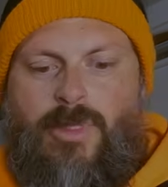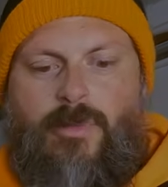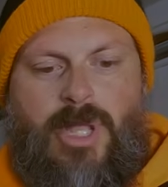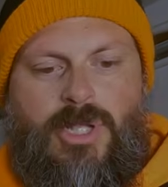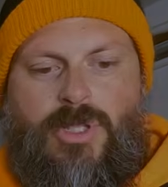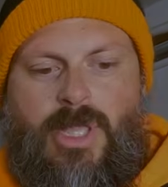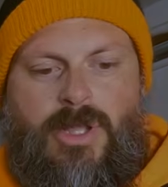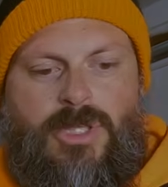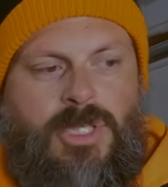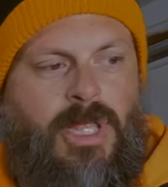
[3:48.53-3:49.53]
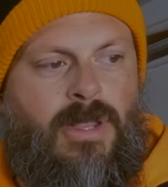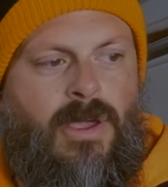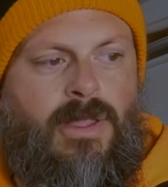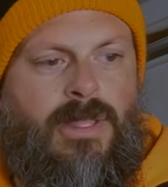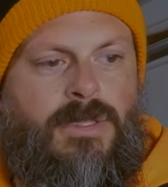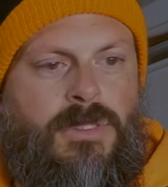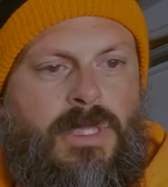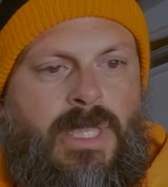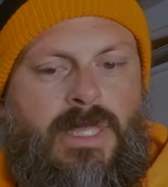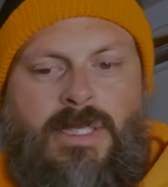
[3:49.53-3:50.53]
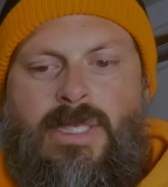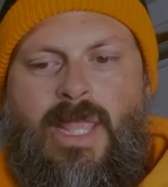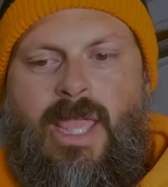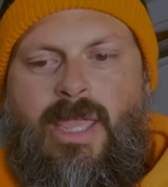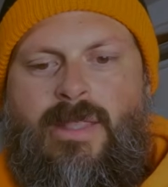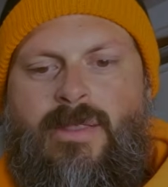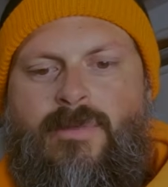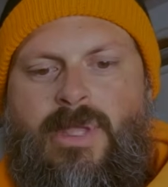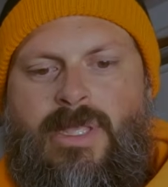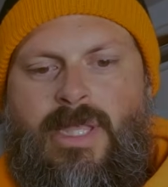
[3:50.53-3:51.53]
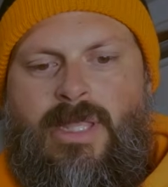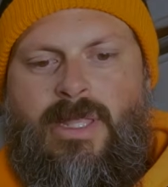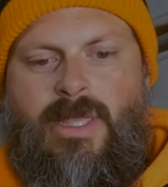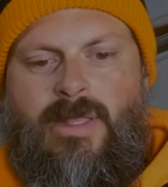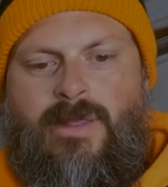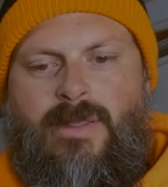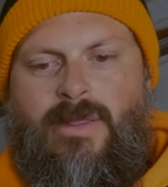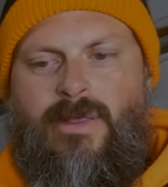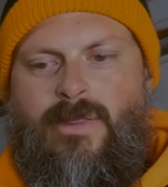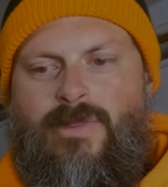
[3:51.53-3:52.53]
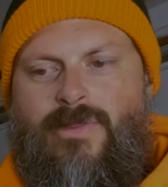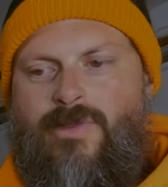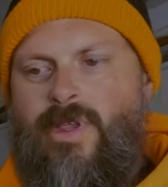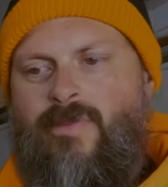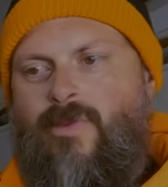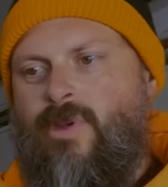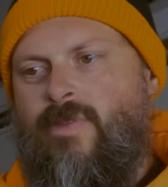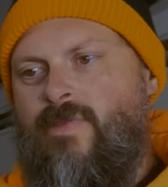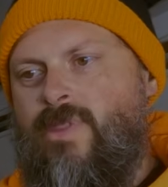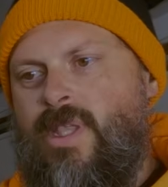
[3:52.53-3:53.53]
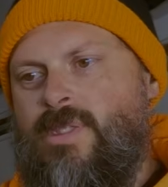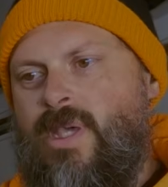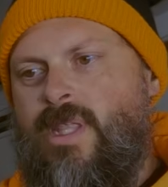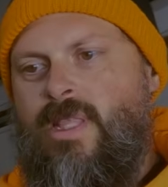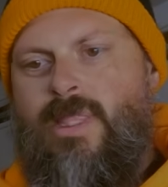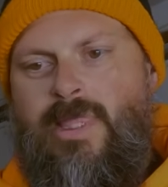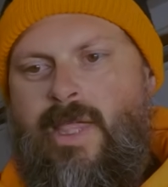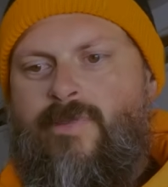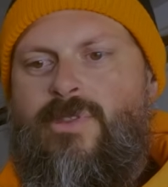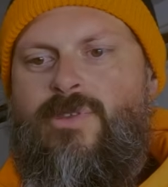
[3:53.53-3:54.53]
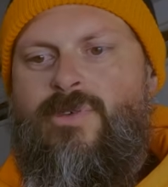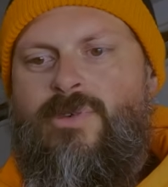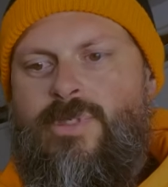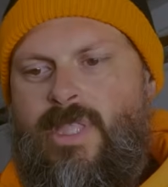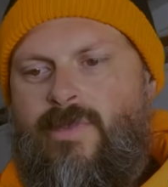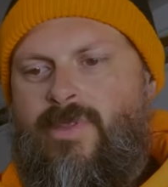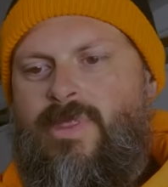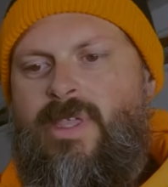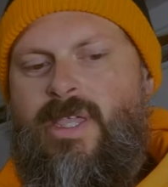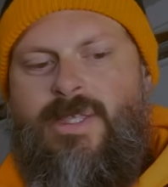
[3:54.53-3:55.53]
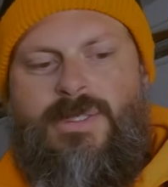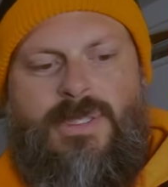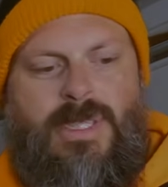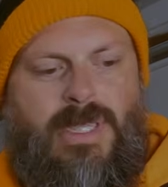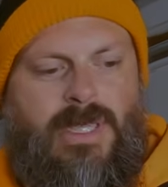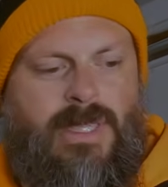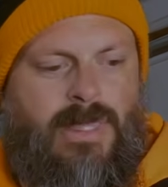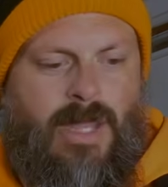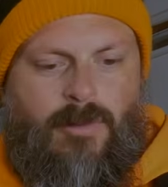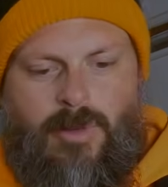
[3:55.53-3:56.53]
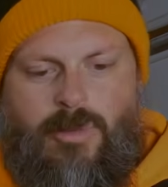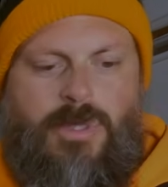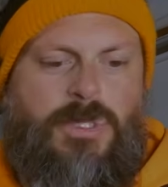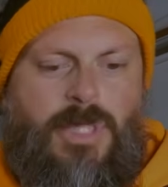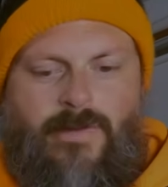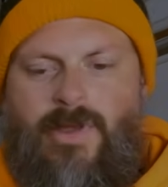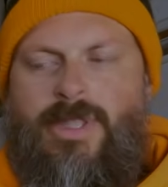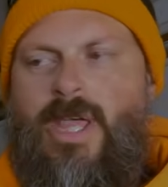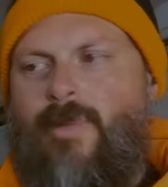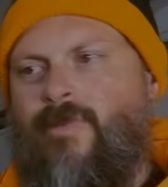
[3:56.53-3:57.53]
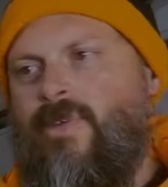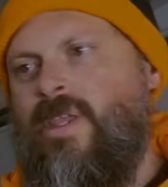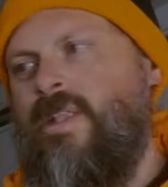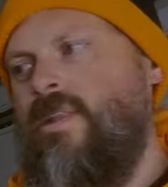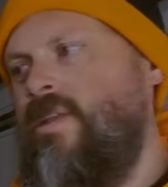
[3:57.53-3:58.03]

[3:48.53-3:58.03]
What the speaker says: The bench that you're sitting on is insane, because I did 3 or 4 different things on it, left the tools, left the things, and then I've been putting stuff on top of it.